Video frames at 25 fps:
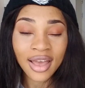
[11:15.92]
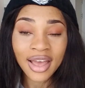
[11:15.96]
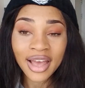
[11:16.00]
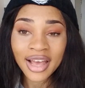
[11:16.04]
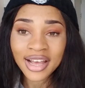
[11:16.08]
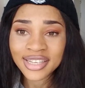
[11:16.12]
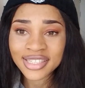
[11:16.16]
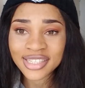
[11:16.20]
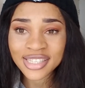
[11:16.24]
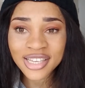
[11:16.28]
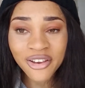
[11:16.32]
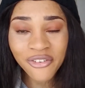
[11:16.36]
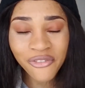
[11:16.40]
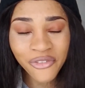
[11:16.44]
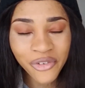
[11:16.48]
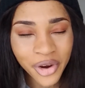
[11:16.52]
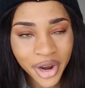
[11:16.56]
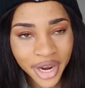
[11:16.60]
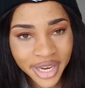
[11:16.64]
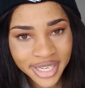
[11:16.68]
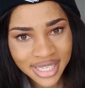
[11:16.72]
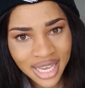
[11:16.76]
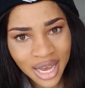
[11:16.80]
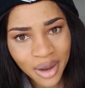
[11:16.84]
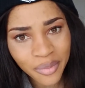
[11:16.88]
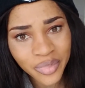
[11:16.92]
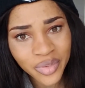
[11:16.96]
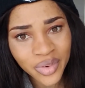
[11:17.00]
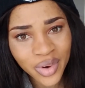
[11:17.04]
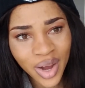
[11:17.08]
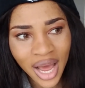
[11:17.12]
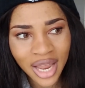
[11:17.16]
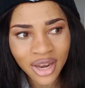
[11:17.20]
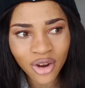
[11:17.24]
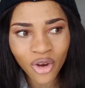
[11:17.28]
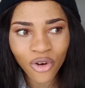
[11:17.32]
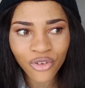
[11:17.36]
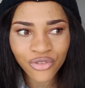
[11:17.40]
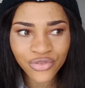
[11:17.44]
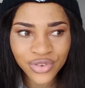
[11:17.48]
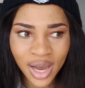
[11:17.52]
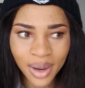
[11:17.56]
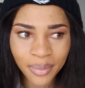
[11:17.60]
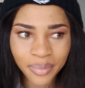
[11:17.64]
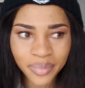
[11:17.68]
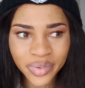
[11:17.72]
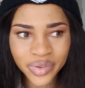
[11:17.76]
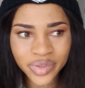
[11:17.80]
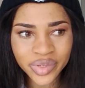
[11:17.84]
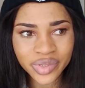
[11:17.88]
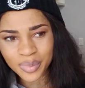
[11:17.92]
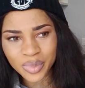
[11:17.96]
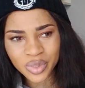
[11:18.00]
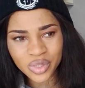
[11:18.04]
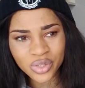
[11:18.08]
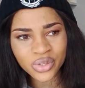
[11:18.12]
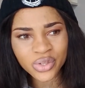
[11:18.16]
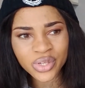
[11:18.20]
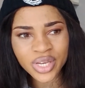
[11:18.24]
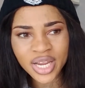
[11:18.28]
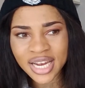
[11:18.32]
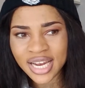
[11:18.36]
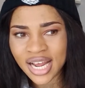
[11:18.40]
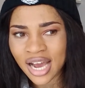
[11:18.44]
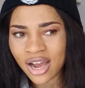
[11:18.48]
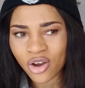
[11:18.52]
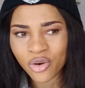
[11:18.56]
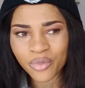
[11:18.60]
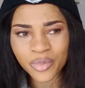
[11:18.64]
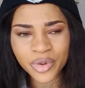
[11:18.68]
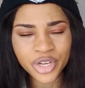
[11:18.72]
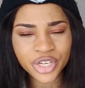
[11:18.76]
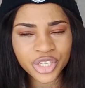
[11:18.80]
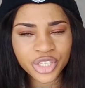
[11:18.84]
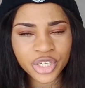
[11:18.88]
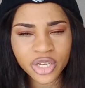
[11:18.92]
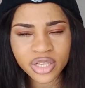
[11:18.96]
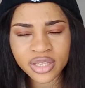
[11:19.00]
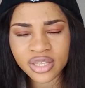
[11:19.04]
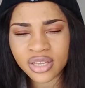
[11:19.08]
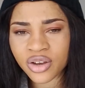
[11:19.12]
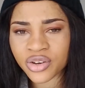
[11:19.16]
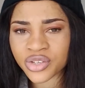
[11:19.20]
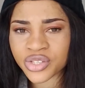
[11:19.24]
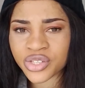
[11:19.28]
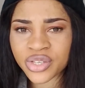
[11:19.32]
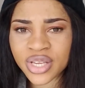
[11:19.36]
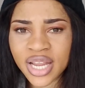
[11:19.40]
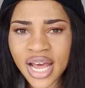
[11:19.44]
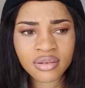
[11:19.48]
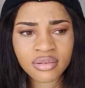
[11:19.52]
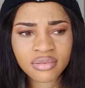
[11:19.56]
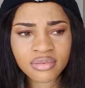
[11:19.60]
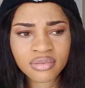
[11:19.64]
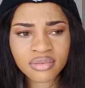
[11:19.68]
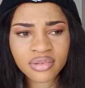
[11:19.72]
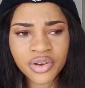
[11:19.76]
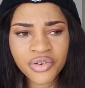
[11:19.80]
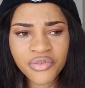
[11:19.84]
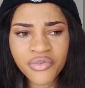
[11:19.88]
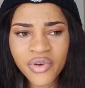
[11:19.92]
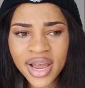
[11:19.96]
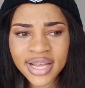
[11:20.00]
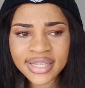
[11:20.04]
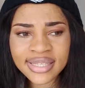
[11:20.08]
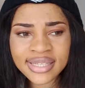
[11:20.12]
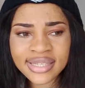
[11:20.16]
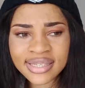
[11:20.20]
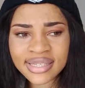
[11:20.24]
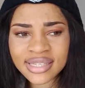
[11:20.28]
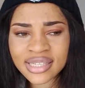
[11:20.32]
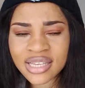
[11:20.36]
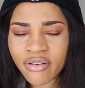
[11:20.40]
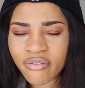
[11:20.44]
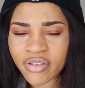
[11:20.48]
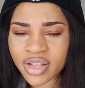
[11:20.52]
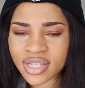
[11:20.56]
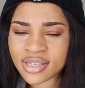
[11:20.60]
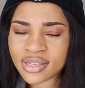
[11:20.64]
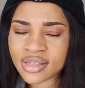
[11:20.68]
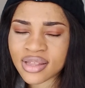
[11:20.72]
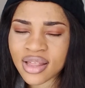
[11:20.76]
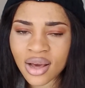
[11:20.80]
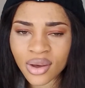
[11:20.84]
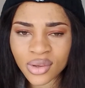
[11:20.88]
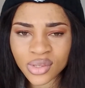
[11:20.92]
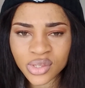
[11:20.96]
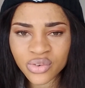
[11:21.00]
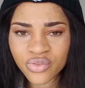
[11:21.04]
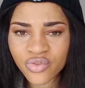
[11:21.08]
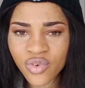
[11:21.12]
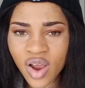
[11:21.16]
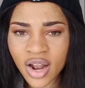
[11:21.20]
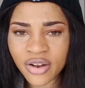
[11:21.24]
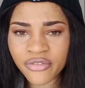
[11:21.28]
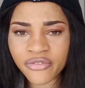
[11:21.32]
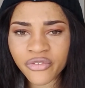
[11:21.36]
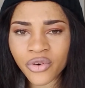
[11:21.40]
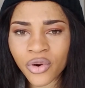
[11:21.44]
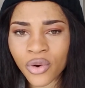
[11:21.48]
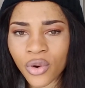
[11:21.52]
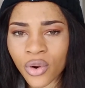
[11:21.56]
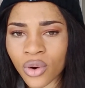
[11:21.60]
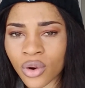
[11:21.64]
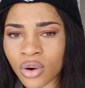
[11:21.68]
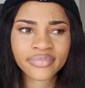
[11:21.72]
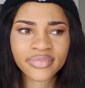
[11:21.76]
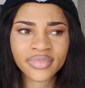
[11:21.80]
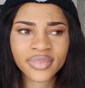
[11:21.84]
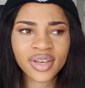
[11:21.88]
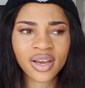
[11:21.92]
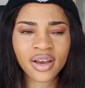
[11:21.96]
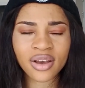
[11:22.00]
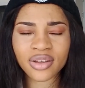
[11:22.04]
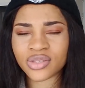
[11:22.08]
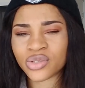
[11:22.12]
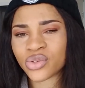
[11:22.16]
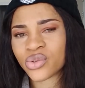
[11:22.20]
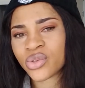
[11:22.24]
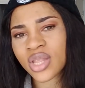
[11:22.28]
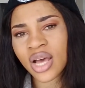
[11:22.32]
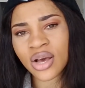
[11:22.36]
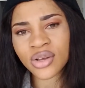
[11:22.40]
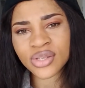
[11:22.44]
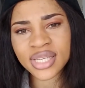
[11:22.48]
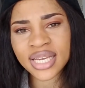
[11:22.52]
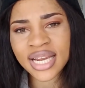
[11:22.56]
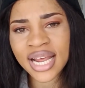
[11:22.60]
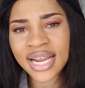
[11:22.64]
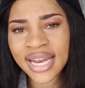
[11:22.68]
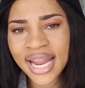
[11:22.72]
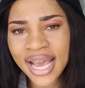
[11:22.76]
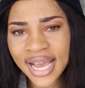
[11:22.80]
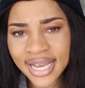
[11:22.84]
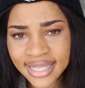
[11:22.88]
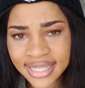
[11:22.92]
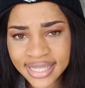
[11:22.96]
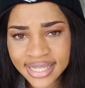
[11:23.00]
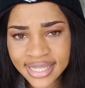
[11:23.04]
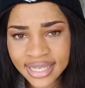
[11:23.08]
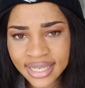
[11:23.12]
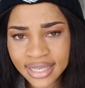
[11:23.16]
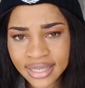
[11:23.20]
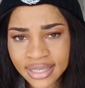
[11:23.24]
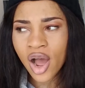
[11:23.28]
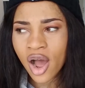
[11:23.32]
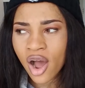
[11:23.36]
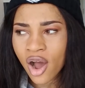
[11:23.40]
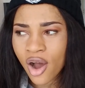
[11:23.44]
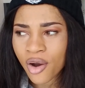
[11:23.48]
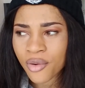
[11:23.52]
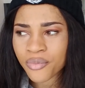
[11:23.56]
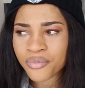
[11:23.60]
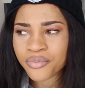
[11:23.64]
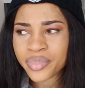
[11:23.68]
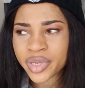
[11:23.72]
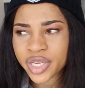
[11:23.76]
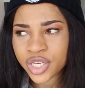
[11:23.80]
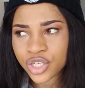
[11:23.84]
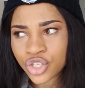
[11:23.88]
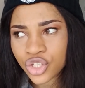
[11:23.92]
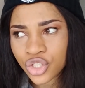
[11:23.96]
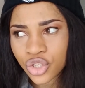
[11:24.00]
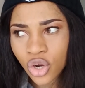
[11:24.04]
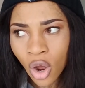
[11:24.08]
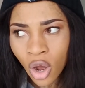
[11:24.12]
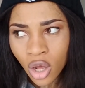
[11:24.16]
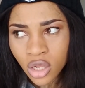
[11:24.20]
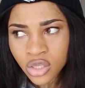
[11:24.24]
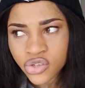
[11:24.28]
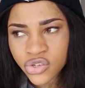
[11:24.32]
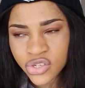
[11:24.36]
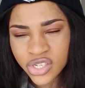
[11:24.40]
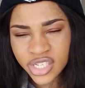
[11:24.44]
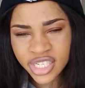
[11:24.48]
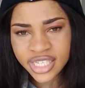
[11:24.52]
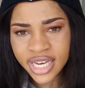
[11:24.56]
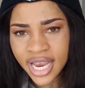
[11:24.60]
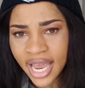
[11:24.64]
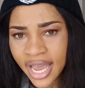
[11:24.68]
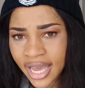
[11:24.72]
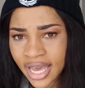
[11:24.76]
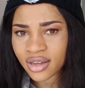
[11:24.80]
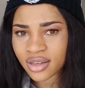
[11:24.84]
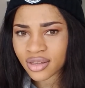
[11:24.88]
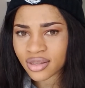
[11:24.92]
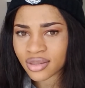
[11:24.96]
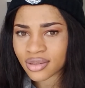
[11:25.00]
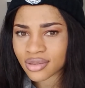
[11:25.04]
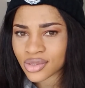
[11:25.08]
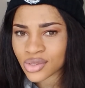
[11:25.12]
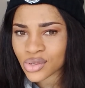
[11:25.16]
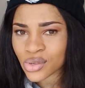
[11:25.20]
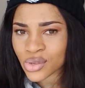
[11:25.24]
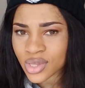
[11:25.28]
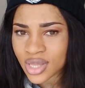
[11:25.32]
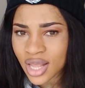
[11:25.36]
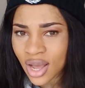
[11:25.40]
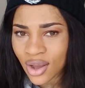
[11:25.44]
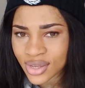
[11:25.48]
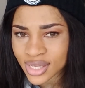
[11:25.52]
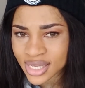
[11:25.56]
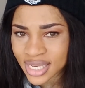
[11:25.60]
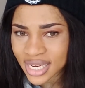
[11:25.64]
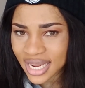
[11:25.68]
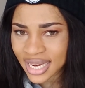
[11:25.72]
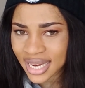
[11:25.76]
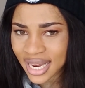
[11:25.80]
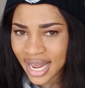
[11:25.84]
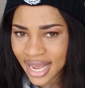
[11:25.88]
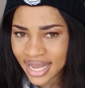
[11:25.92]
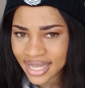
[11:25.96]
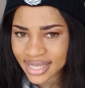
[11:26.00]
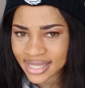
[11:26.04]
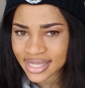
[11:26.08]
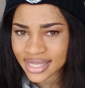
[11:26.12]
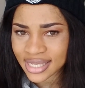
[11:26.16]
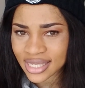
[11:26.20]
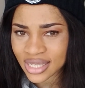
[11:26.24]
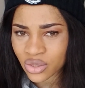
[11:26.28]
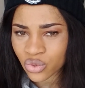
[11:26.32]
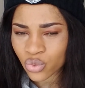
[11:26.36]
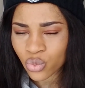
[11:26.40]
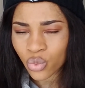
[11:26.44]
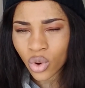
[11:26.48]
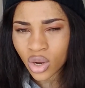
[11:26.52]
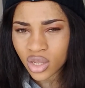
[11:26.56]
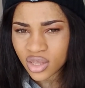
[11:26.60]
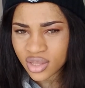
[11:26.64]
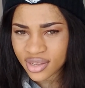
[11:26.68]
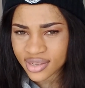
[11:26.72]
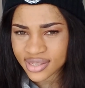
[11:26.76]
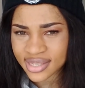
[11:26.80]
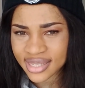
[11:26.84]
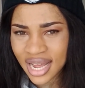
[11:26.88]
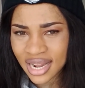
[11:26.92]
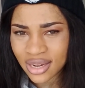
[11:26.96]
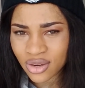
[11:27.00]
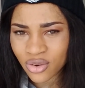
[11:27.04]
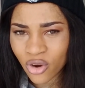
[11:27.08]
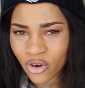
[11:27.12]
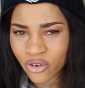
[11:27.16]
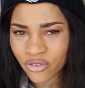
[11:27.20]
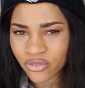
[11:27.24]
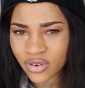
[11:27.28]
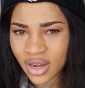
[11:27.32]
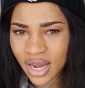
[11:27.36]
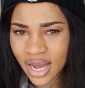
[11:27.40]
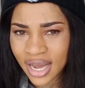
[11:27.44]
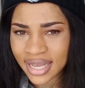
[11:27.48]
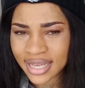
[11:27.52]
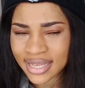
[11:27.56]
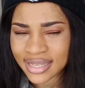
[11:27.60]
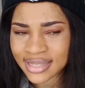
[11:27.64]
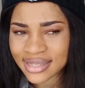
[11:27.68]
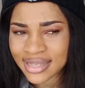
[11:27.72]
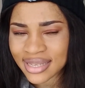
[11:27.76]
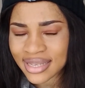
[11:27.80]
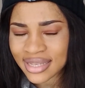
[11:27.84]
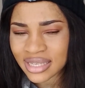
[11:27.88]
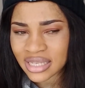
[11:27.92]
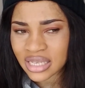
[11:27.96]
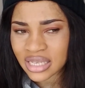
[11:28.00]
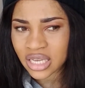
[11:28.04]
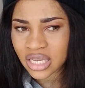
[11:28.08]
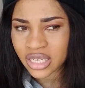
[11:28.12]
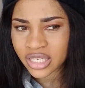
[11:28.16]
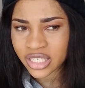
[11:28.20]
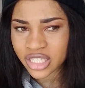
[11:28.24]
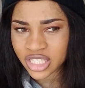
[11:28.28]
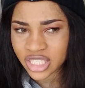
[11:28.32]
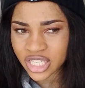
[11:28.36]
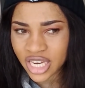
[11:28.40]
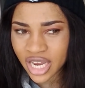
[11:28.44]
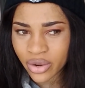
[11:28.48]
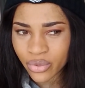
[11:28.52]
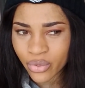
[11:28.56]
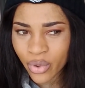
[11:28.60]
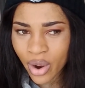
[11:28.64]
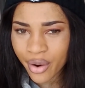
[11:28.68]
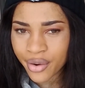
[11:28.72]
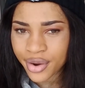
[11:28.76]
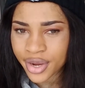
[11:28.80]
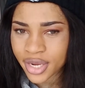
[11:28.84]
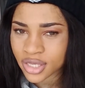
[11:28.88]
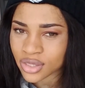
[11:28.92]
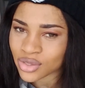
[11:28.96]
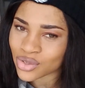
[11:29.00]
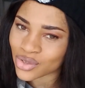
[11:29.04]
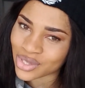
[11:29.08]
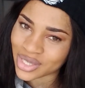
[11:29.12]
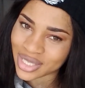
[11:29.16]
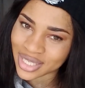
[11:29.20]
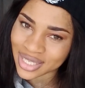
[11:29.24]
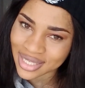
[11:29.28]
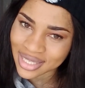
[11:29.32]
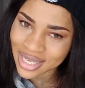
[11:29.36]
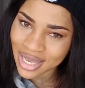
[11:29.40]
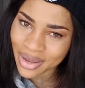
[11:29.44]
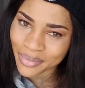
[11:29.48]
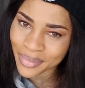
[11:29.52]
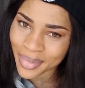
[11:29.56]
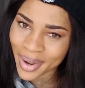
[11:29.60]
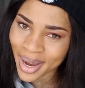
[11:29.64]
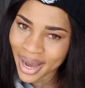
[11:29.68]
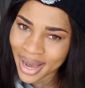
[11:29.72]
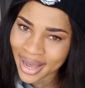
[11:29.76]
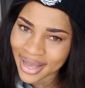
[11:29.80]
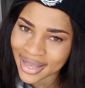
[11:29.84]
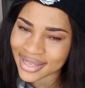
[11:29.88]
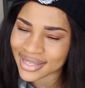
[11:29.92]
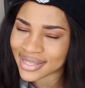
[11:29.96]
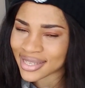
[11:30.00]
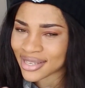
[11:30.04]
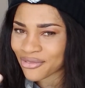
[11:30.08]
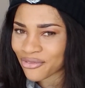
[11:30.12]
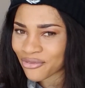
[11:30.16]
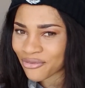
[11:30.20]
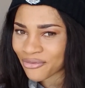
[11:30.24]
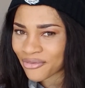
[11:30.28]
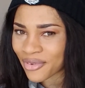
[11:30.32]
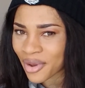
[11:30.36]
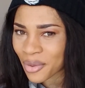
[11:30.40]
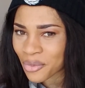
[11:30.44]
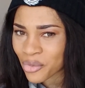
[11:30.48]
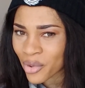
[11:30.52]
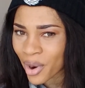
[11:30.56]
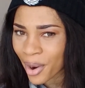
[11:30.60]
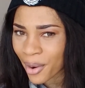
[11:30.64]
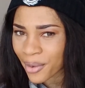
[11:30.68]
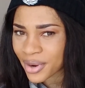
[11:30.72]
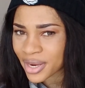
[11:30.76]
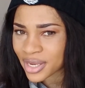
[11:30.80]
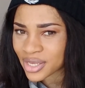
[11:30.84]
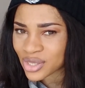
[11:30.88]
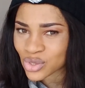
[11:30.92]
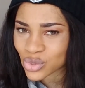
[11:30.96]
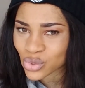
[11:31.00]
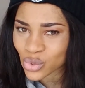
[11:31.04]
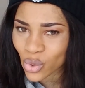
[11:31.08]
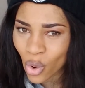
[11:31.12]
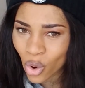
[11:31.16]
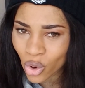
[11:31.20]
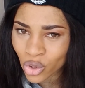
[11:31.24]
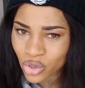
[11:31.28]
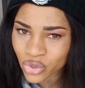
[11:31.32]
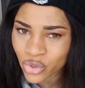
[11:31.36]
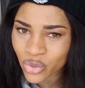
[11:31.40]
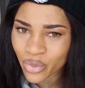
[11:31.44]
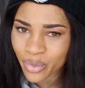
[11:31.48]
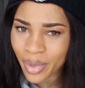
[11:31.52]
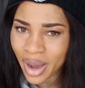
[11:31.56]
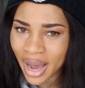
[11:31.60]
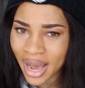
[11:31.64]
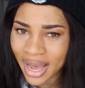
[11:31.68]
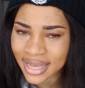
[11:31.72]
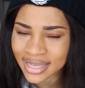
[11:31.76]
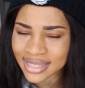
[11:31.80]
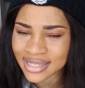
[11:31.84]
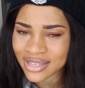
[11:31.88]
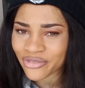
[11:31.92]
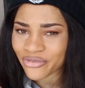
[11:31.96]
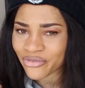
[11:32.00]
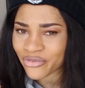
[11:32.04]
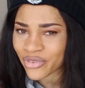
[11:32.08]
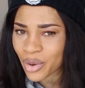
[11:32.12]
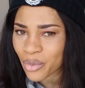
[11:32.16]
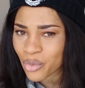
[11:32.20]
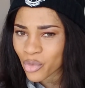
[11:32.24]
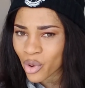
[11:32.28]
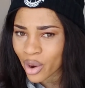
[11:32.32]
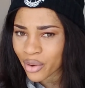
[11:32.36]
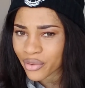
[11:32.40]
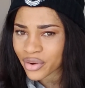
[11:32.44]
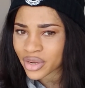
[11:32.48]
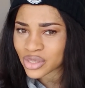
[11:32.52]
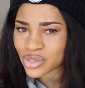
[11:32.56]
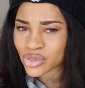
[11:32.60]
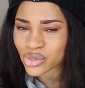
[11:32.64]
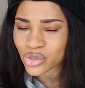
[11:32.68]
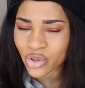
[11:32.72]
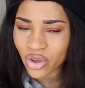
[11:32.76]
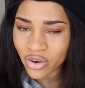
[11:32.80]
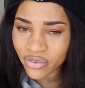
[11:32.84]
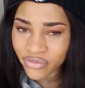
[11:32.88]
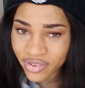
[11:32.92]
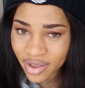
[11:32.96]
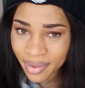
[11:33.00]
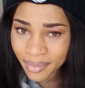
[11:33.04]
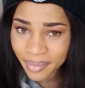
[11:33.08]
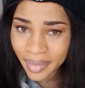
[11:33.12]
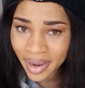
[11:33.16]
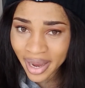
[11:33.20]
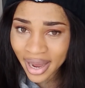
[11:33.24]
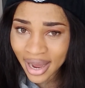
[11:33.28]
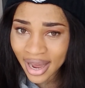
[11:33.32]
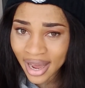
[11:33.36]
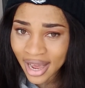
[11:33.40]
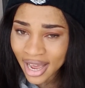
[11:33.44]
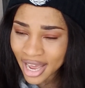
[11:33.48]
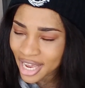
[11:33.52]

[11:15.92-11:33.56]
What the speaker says: Say for example, an off-campus student accommodation tells you that the rent is 70,000 Rand for 2019. Be sure to check 2019. What does that cover? Is it January to December? Is it February to October? Is it February to November?